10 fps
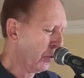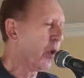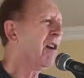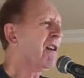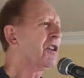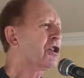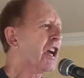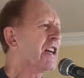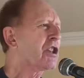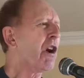world has
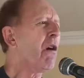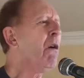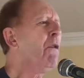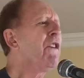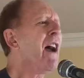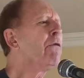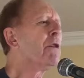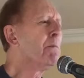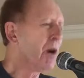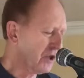changed so
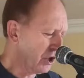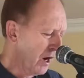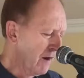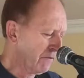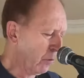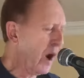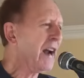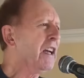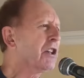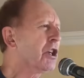very much from
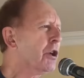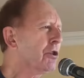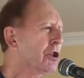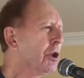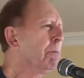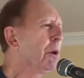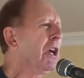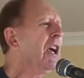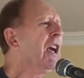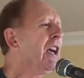what it used to
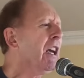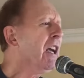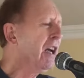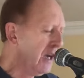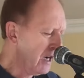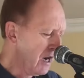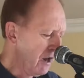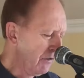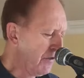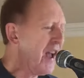be.
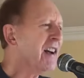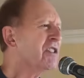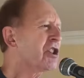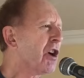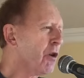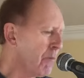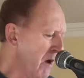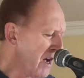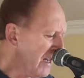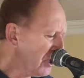There's so
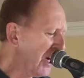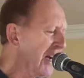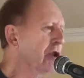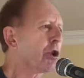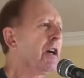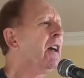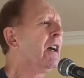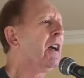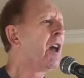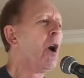much hatred,
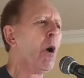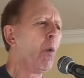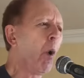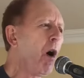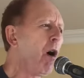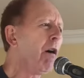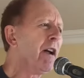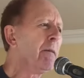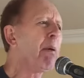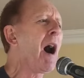war,
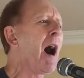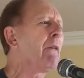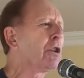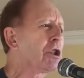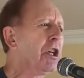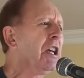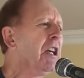and poverty.